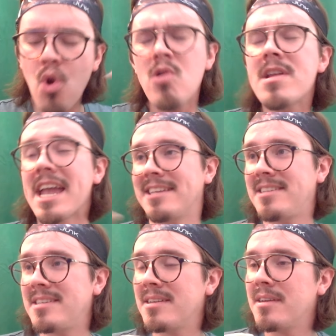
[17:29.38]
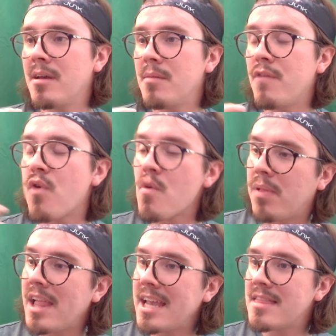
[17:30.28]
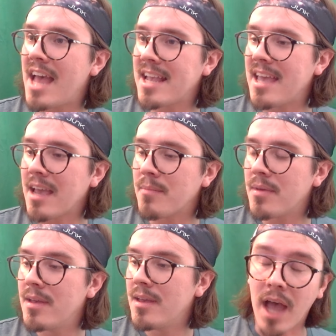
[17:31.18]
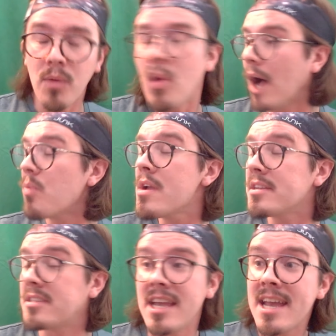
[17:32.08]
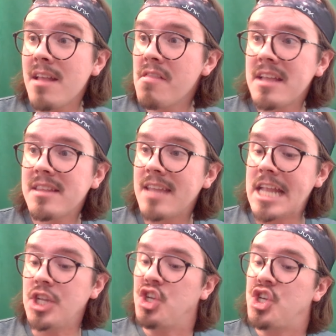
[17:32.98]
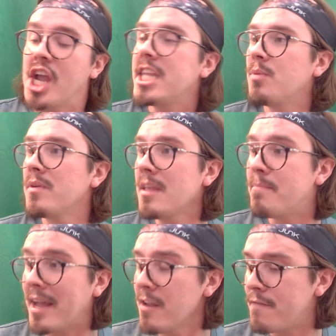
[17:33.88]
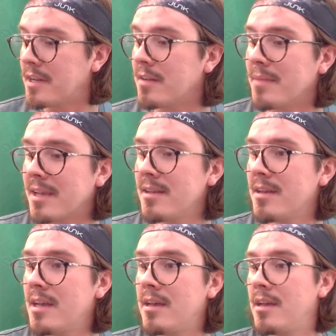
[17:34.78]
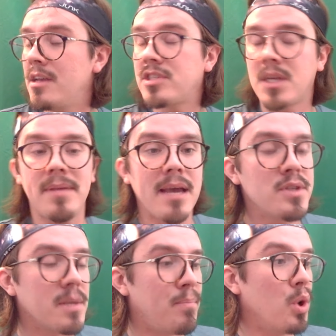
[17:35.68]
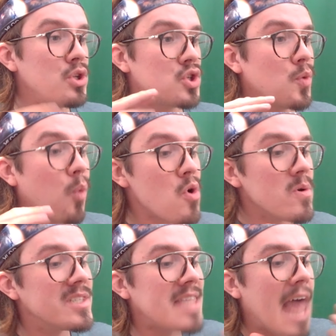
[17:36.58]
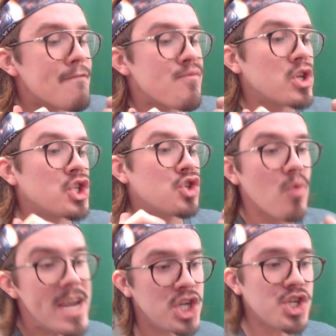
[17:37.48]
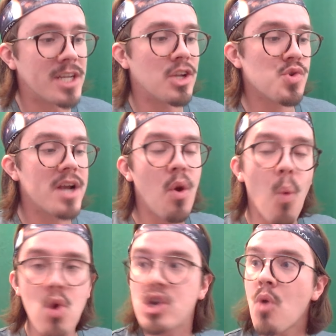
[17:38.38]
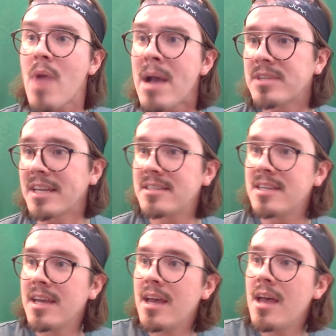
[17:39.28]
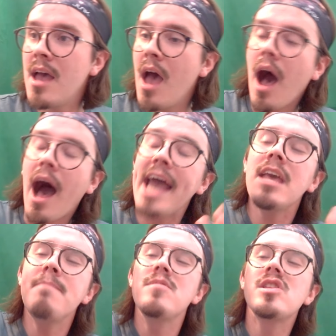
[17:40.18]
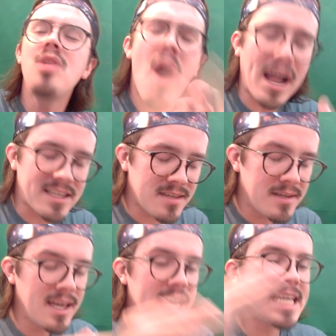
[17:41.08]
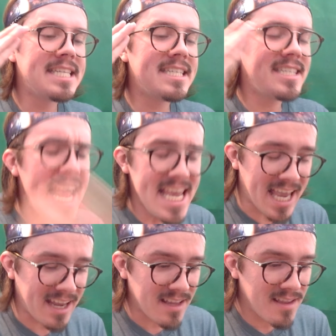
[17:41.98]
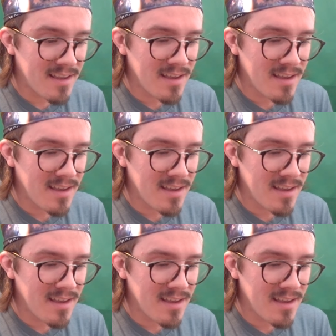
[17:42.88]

word it before playing that game. I will outright say that it genuinely benefited me to be able to put to words that frustration and try to work around it. I am not saying